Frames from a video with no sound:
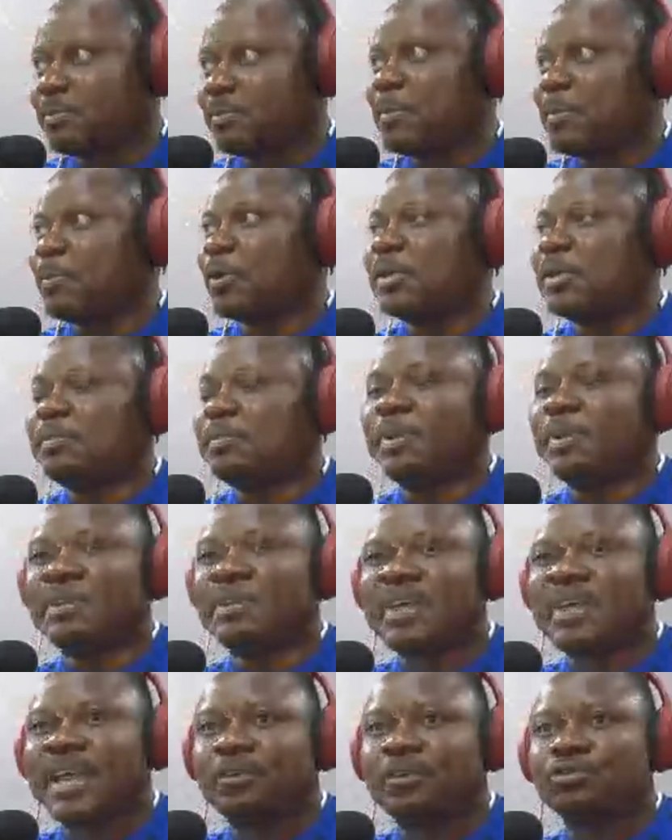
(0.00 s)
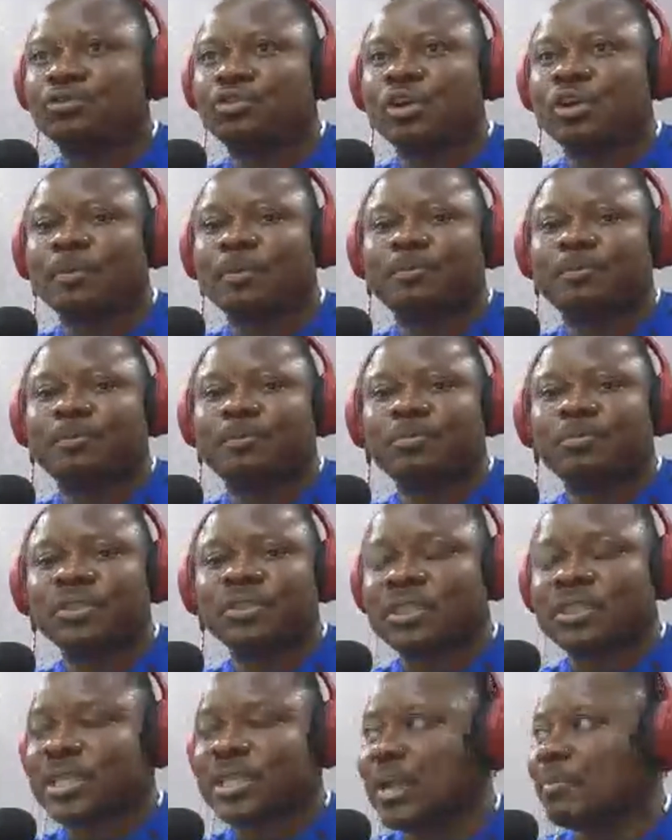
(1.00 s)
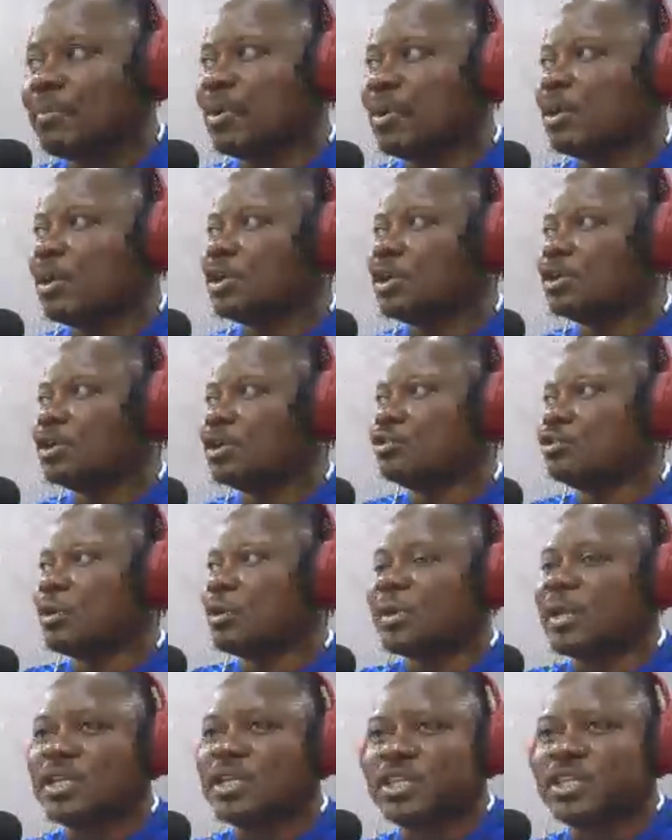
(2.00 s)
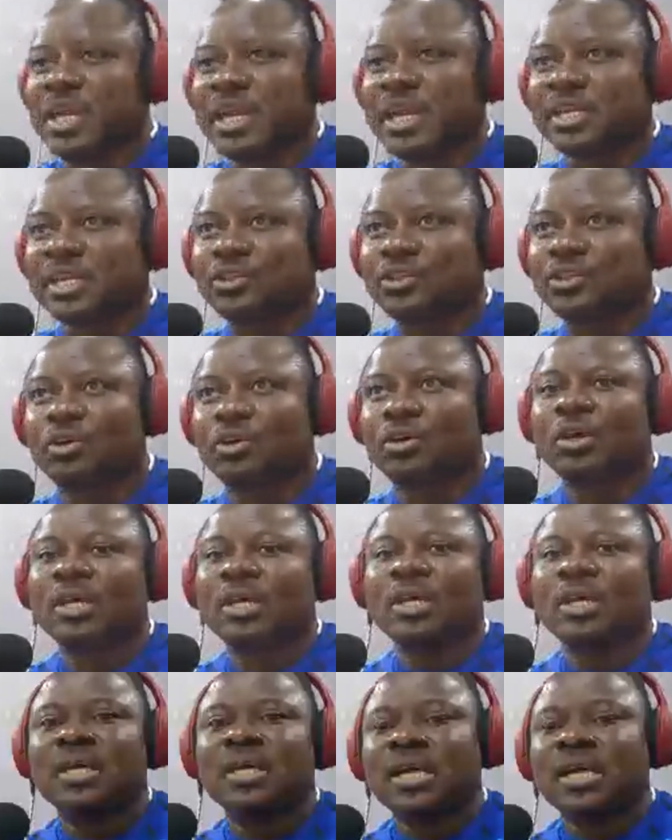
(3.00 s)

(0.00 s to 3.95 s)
People didn't believe that he could drop Moses Simon, he could drop Kelechi Iheanacho,